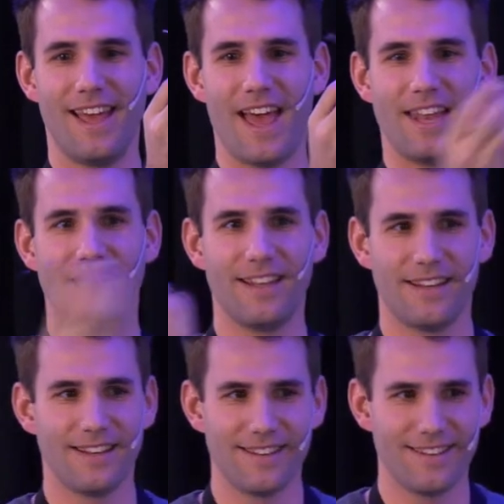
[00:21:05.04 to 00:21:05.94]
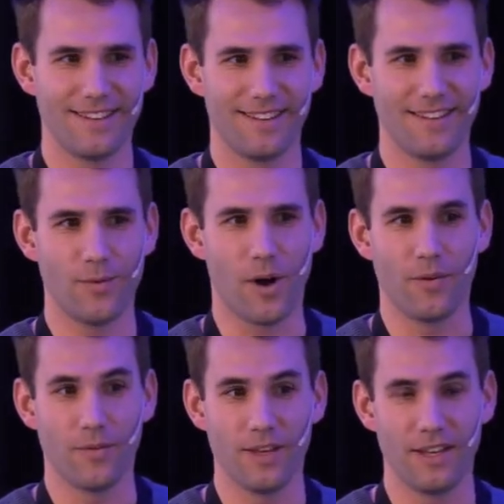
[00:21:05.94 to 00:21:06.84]
And
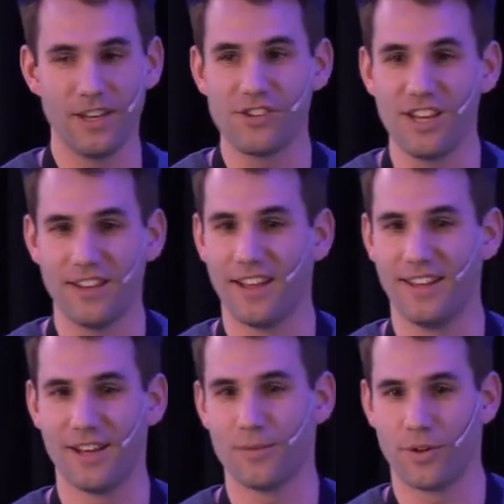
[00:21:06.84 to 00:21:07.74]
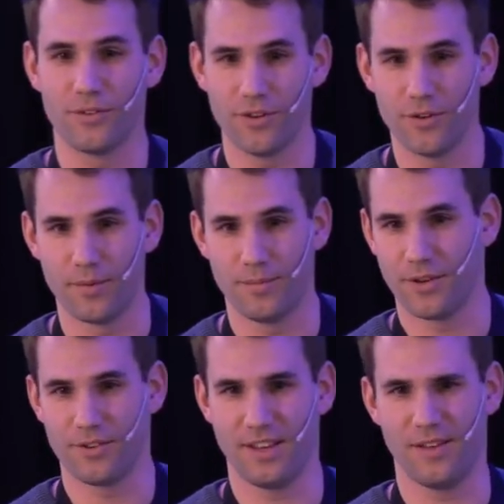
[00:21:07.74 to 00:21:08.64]
well, initially they didn't want to do it
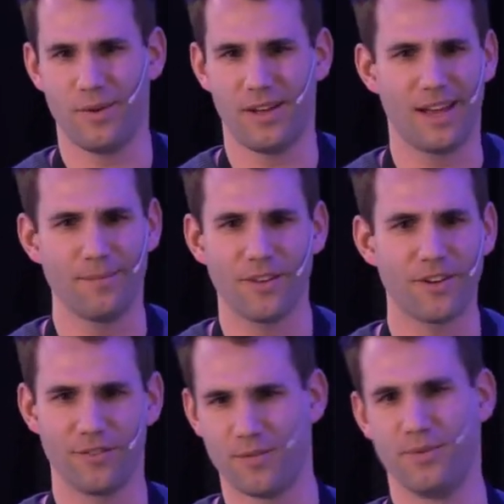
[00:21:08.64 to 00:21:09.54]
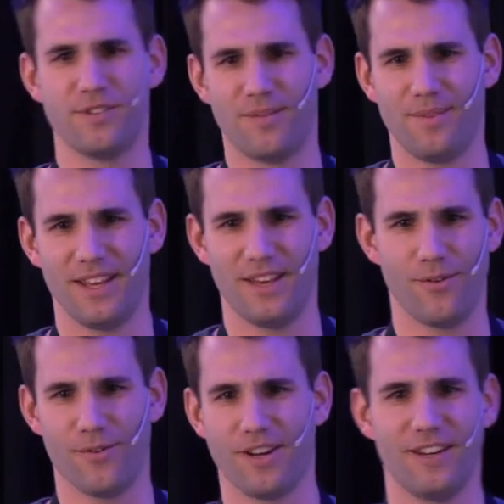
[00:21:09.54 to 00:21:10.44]
because they said, well, I'm not going to put something in the
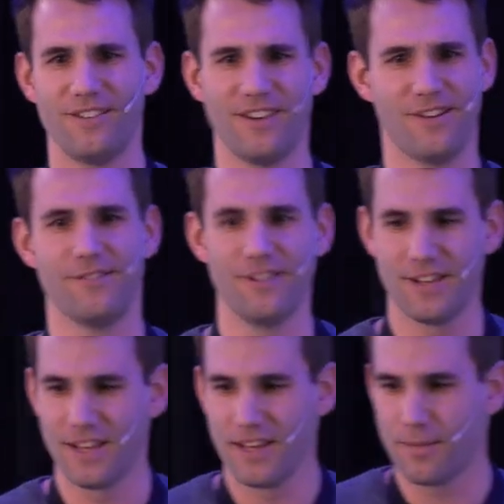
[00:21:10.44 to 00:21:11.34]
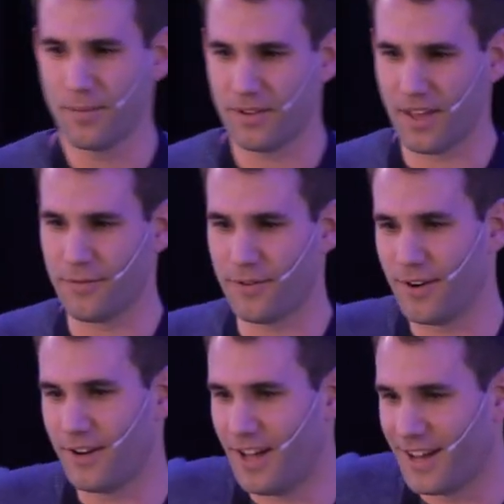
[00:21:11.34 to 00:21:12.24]
horn, I don't know. But
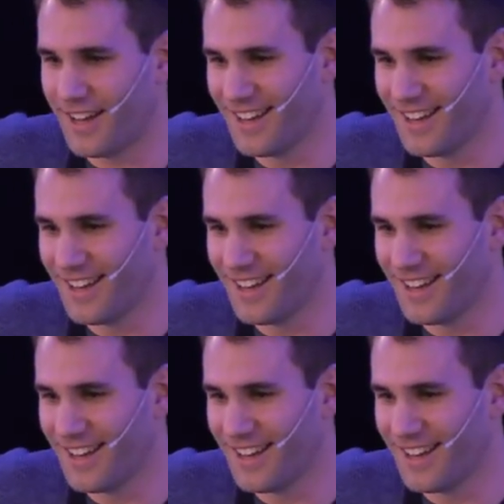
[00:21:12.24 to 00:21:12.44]
after like